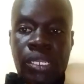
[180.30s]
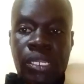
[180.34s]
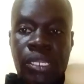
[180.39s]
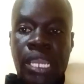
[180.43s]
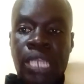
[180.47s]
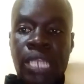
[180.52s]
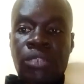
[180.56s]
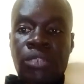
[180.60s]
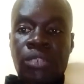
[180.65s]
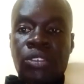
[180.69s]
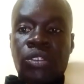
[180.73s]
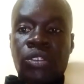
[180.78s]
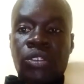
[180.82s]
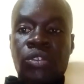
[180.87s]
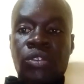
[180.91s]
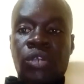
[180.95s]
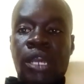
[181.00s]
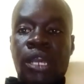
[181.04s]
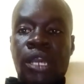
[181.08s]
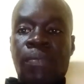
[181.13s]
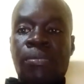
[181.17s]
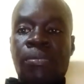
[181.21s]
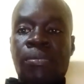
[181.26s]
can also
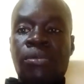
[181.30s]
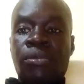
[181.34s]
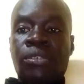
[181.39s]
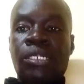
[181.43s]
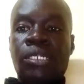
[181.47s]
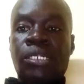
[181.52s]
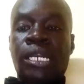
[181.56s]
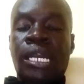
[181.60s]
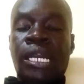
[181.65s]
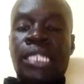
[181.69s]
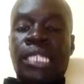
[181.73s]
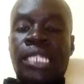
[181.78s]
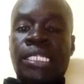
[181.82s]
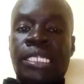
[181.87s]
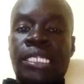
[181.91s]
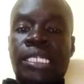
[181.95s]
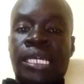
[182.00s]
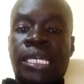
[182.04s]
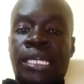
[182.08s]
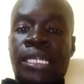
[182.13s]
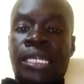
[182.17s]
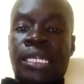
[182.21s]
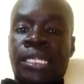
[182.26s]
talk about
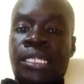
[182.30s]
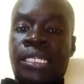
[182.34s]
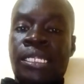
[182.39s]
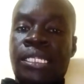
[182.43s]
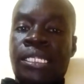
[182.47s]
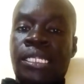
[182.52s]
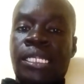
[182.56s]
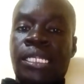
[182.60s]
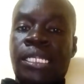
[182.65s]
cancer